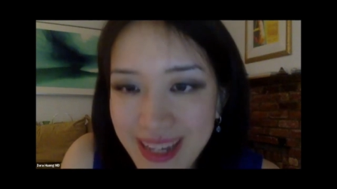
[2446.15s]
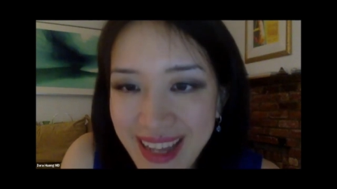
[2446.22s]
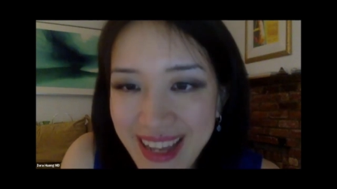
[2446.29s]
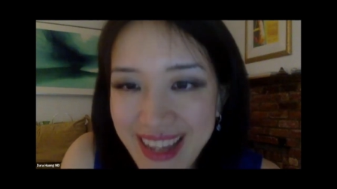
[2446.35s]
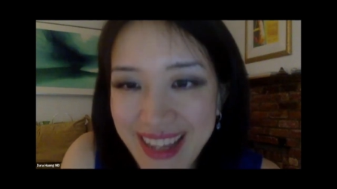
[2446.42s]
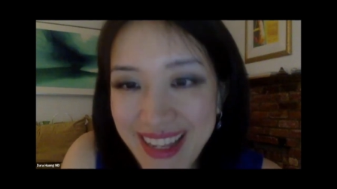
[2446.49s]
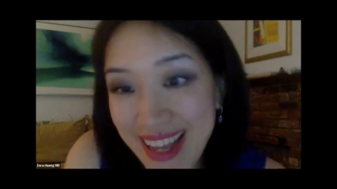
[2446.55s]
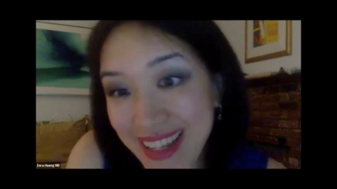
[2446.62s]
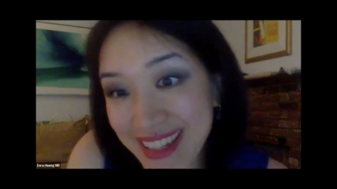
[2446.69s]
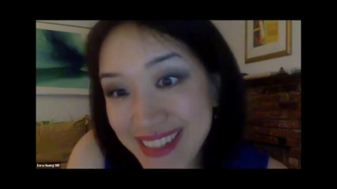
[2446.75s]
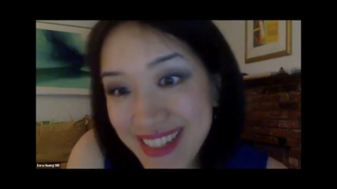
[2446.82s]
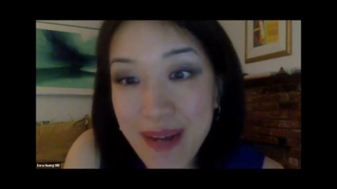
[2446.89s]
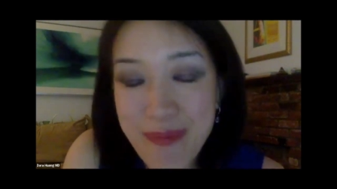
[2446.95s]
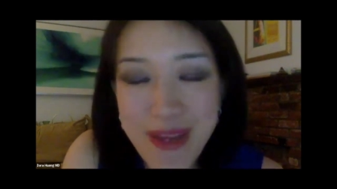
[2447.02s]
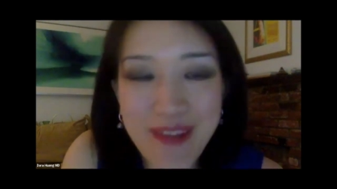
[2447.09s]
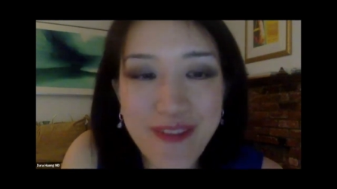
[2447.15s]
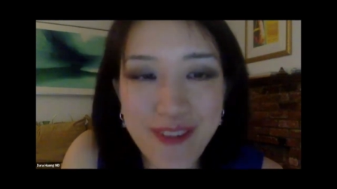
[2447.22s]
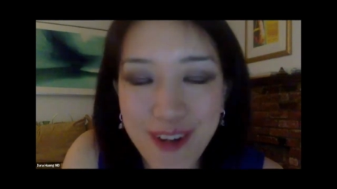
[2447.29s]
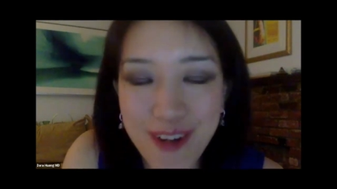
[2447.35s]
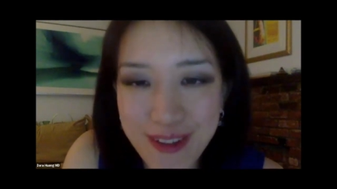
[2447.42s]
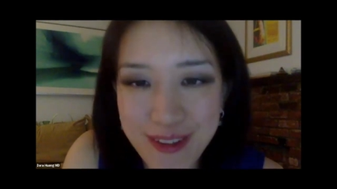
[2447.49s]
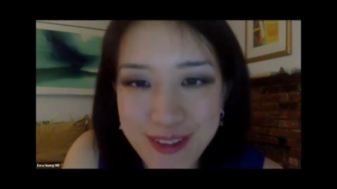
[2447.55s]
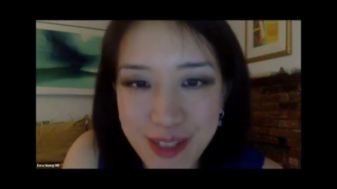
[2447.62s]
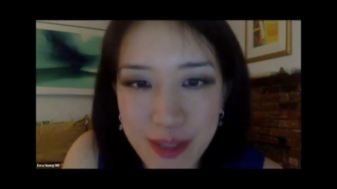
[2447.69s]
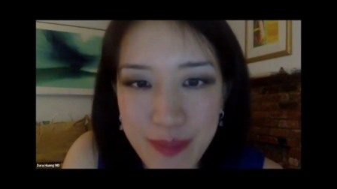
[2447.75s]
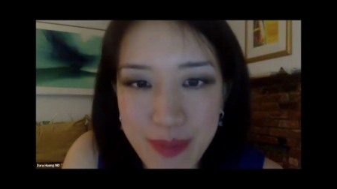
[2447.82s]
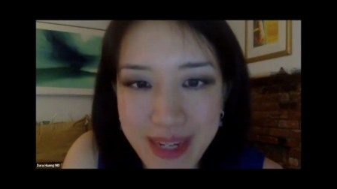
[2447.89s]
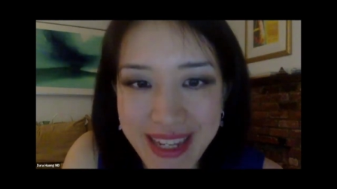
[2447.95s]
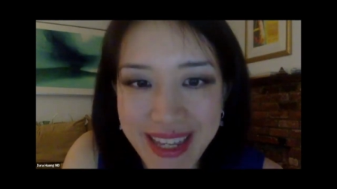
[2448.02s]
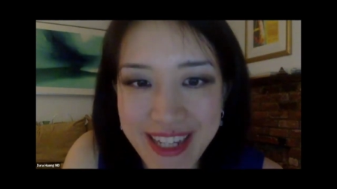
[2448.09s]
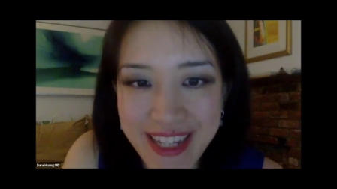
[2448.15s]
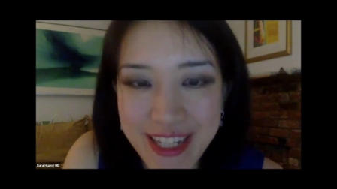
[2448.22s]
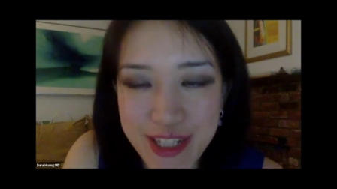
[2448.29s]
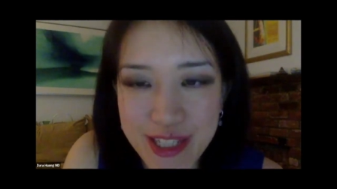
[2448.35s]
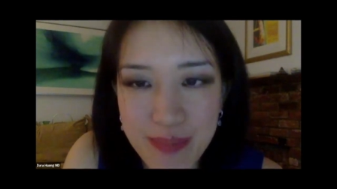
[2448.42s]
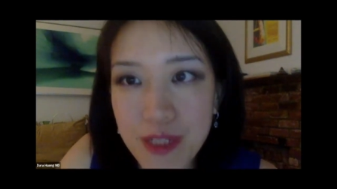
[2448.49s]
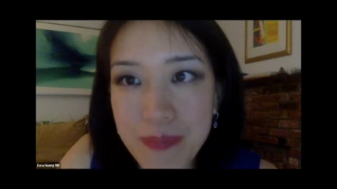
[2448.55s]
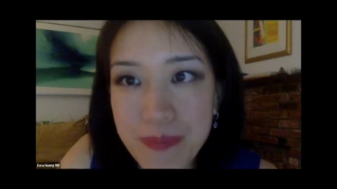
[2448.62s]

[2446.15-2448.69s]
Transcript: and not pay for all those other medications.